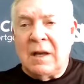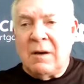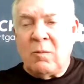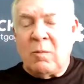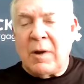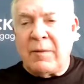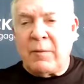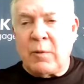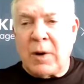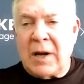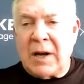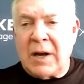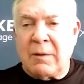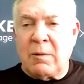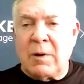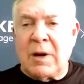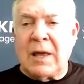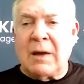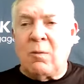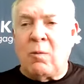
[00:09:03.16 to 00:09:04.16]
we've really,
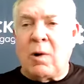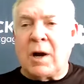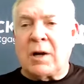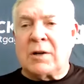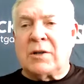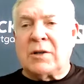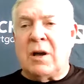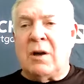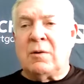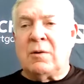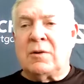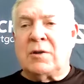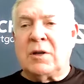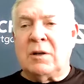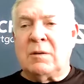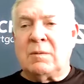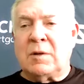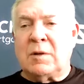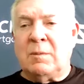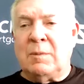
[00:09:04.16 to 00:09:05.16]
really worked on
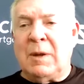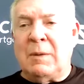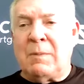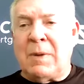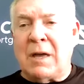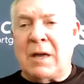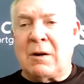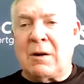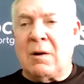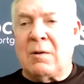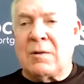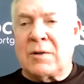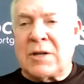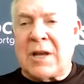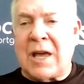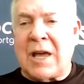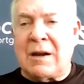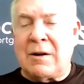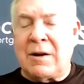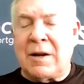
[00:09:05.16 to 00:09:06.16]
to be better on
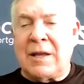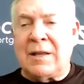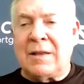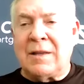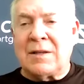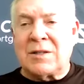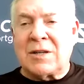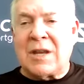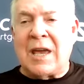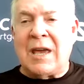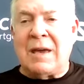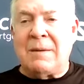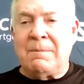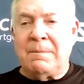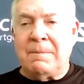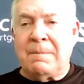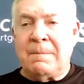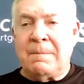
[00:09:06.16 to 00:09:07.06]
Saturday in this game.